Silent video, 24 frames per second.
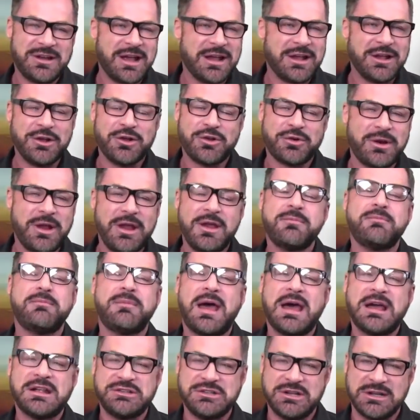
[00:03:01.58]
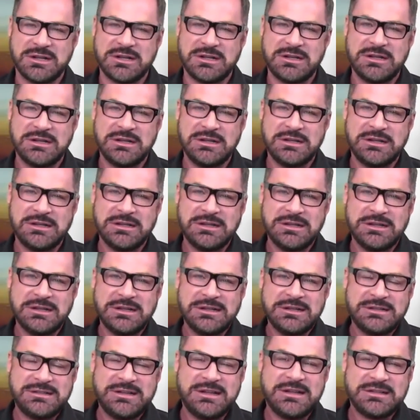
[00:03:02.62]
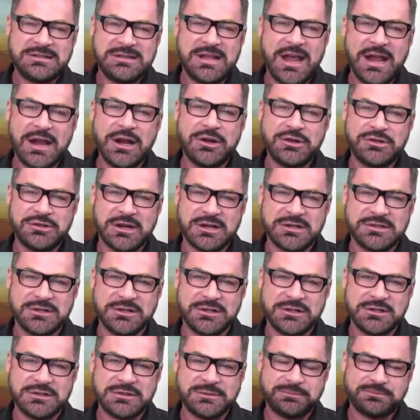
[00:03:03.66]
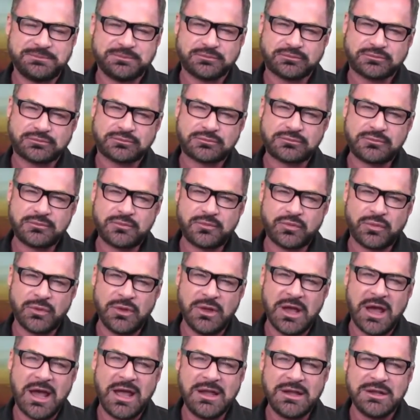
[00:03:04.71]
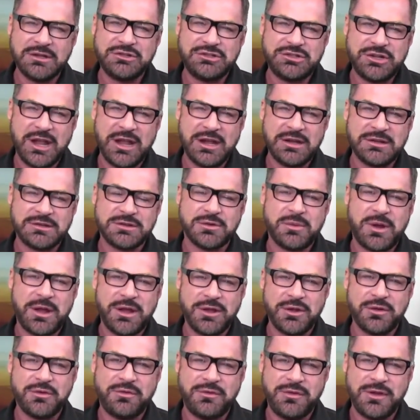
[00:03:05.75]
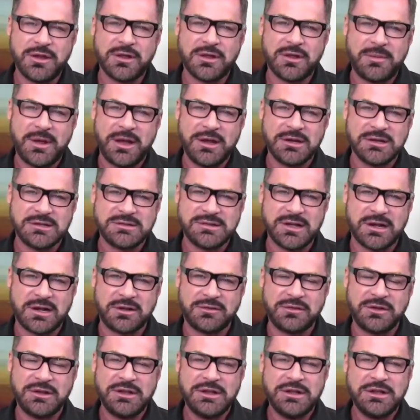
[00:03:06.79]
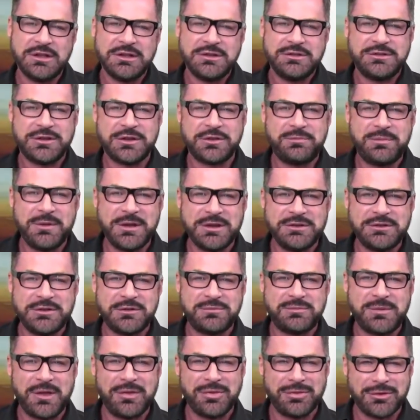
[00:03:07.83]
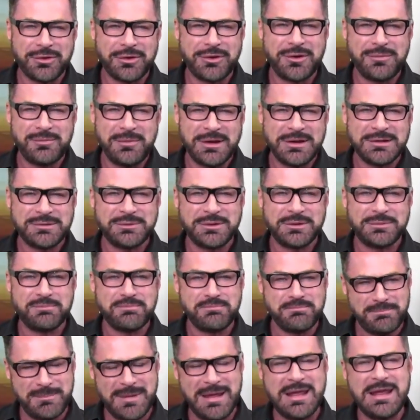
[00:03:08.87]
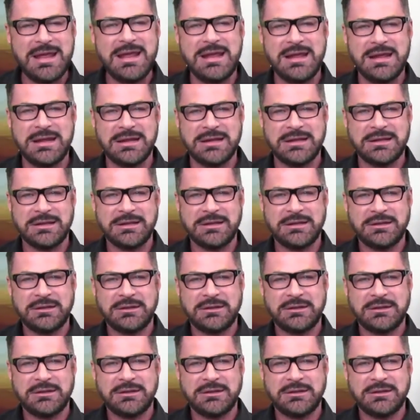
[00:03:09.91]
then I can create magic. See, as hairdressers, I can change the way you feel about yourself just because you spent 30 minutes with me.